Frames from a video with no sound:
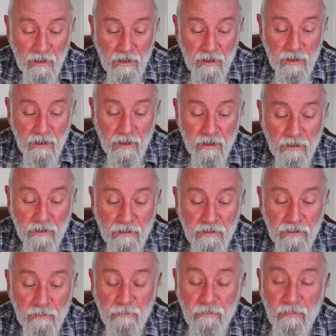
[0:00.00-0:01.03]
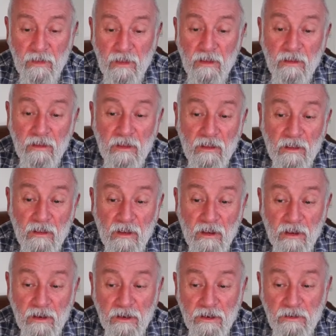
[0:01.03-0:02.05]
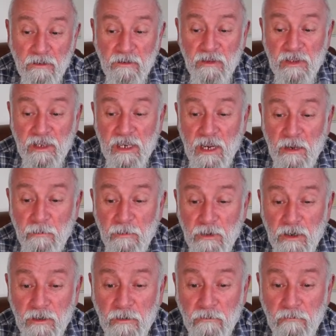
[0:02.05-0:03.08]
and I used the camera